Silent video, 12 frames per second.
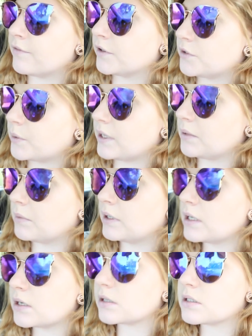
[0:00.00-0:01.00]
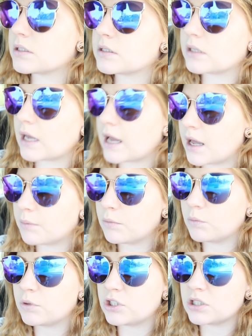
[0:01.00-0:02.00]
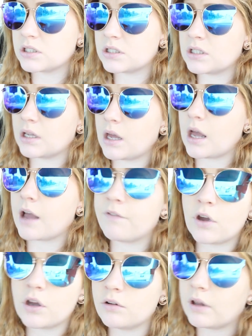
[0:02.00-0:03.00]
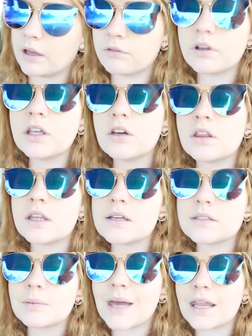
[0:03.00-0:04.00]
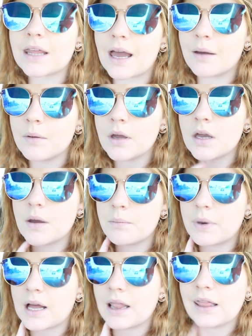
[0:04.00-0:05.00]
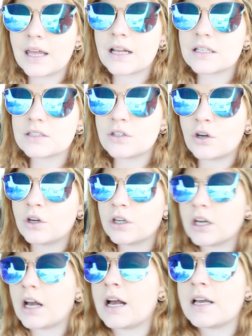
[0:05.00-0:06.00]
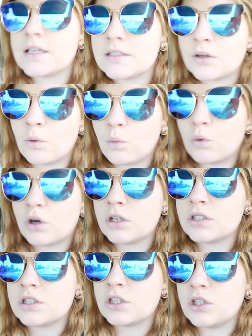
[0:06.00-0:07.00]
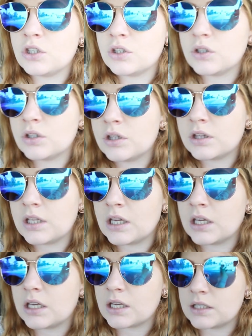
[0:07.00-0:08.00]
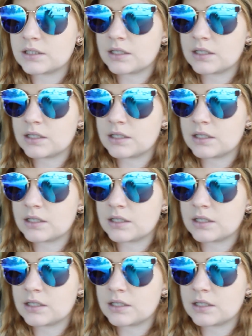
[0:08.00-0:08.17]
every twenty minutes, um, which is, I've heard like really good things about that, but let us know, guys, what you think